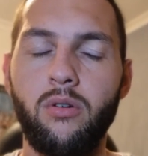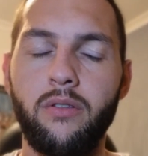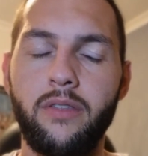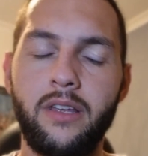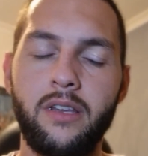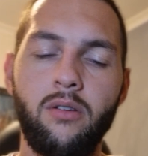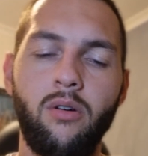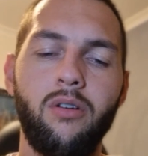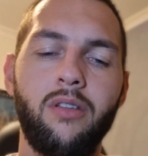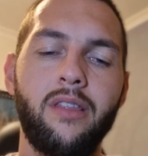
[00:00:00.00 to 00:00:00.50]
They're
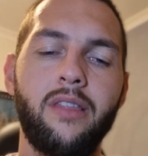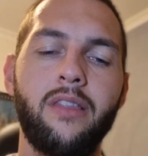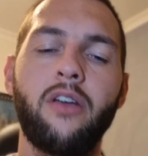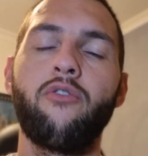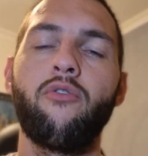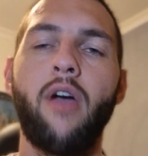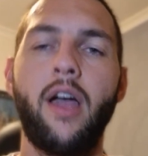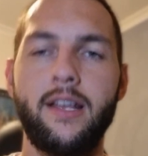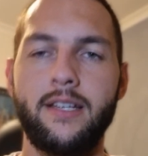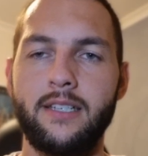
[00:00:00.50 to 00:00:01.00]
not the
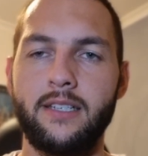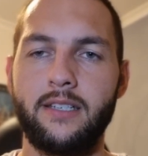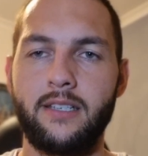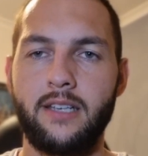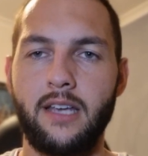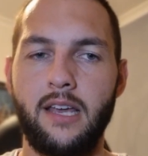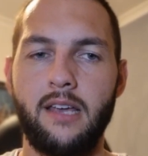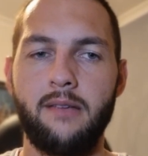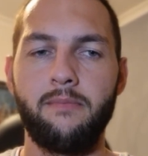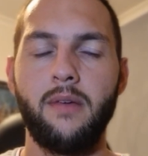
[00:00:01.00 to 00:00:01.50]
greatest
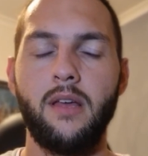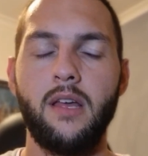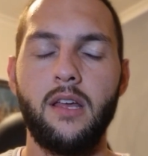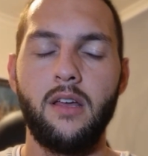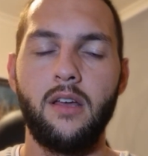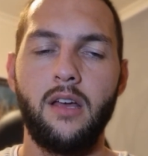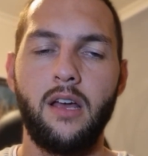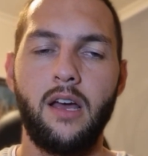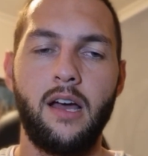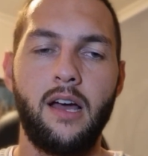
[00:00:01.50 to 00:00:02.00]
team,
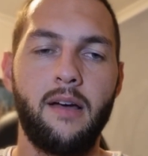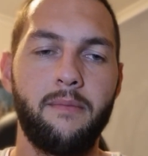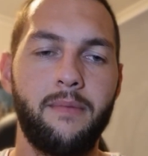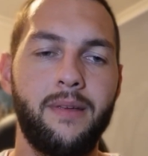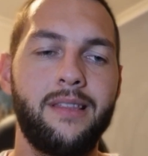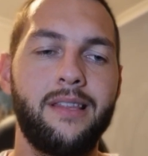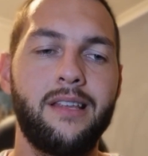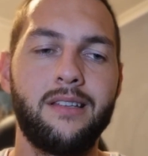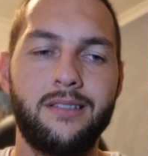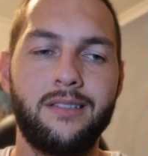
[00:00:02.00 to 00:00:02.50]

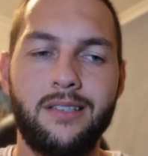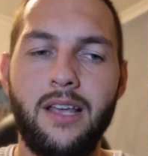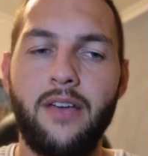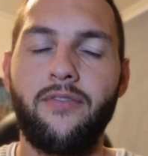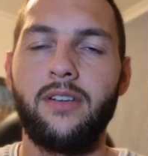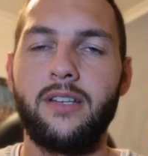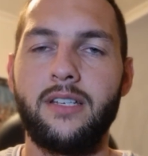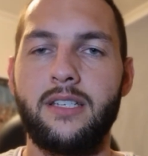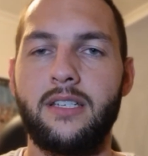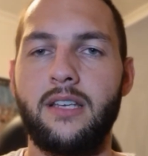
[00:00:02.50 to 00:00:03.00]
and they're
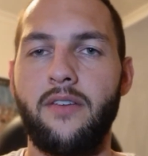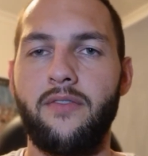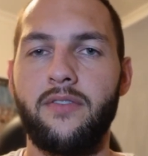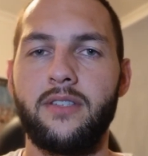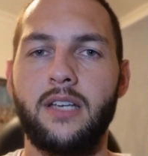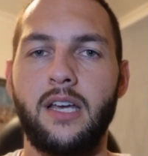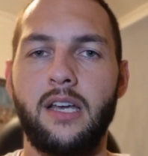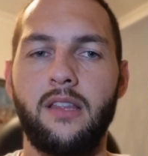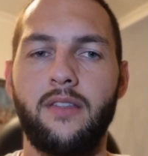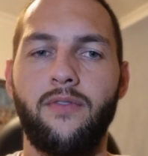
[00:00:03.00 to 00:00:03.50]
definitely
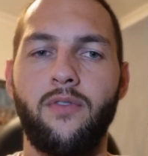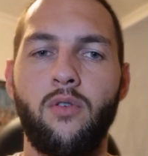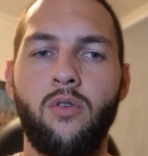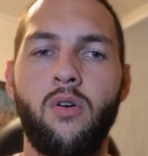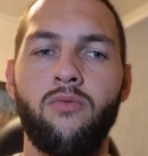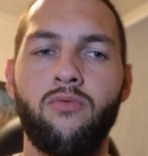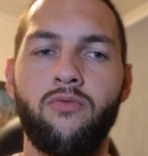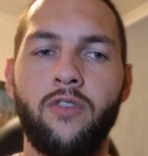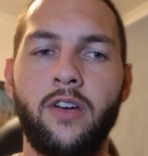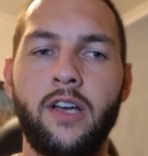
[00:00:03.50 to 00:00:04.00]
17th for
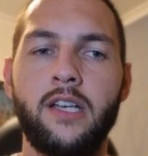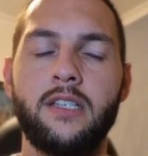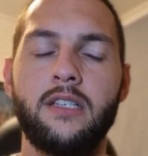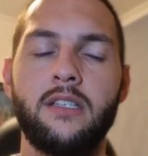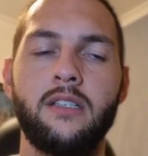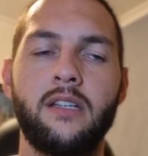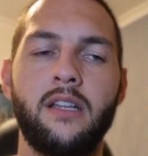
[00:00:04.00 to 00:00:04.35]
a reason.